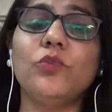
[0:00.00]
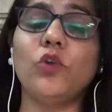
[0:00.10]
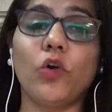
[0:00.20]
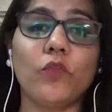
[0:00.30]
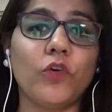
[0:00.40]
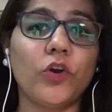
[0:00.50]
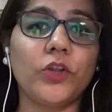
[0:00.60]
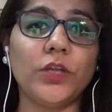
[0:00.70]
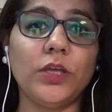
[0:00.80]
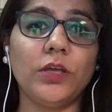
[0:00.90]
nor for
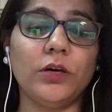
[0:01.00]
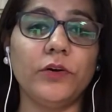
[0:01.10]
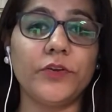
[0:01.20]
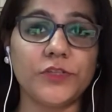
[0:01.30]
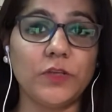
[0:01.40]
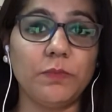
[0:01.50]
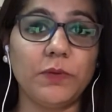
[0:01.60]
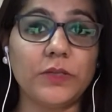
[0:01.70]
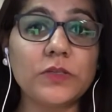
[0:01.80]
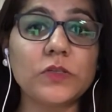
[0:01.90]
the
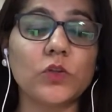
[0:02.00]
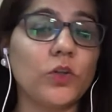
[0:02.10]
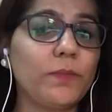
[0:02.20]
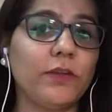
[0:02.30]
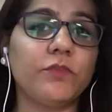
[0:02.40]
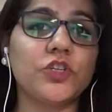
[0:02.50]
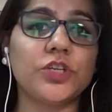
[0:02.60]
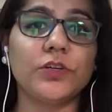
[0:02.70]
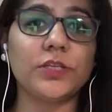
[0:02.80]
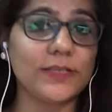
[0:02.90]
recipients or the
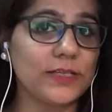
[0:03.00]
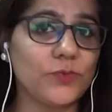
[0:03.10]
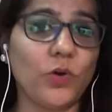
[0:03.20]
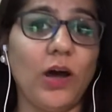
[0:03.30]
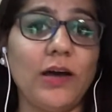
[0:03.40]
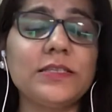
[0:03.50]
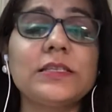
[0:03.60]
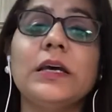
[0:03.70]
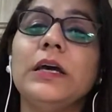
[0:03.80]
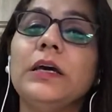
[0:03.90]
beneficiaries. That is for us.
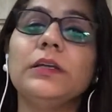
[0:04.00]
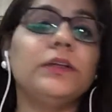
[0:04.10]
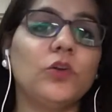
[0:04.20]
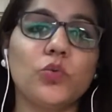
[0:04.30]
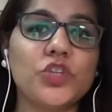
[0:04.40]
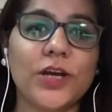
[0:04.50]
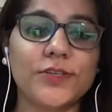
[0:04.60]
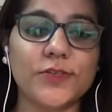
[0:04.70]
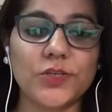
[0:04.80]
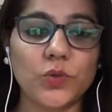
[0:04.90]
There are no
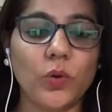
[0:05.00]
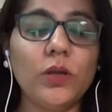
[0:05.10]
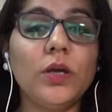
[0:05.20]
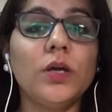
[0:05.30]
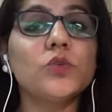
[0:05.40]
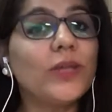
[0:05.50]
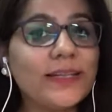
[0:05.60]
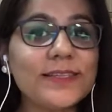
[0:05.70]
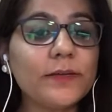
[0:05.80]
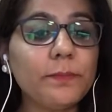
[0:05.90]
charges at all. So
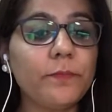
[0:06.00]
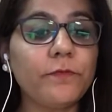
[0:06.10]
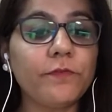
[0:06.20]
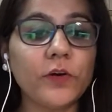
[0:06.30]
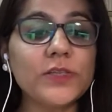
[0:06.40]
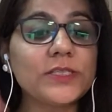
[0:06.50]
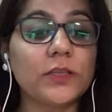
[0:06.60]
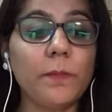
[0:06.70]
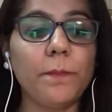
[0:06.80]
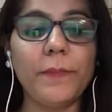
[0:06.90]
that's the first
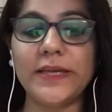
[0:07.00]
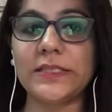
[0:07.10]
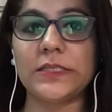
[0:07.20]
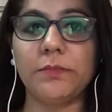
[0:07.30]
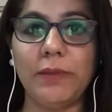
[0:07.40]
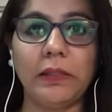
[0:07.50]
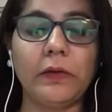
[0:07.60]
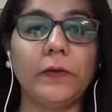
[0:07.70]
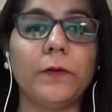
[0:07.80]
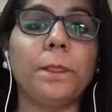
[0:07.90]
and the best
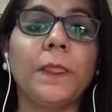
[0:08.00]
method.